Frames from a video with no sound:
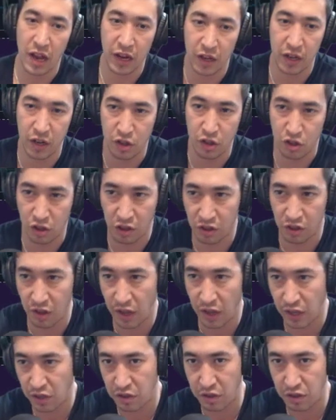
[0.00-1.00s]
going to just
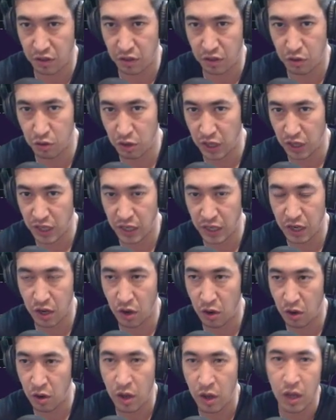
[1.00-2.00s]
like slowly
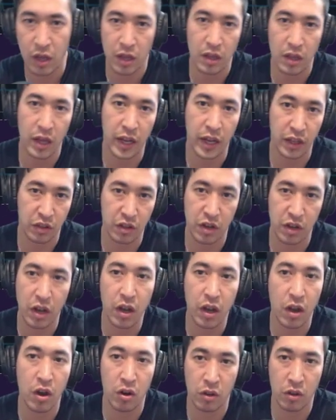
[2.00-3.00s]
go. Like it's going to
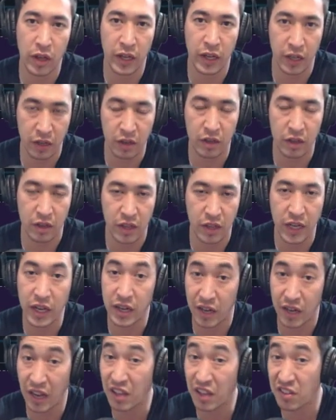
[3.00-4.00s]
go like a
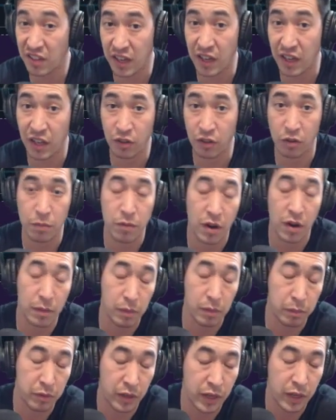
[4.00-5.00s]
nice candle
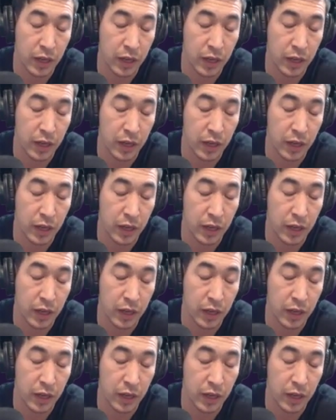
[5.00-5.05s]
probably.